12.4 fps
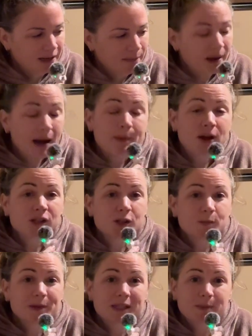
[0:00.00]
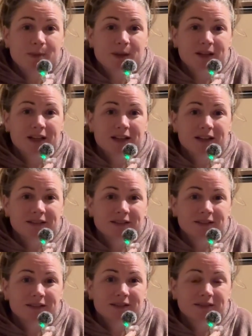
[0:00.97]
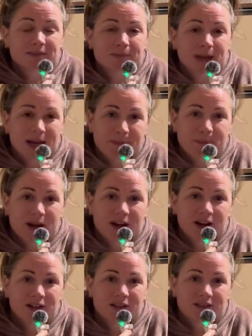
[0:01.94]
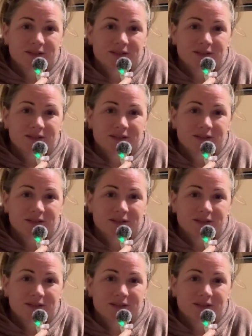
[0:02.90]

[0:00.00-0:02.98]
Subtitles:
But I'm also busy building my empire.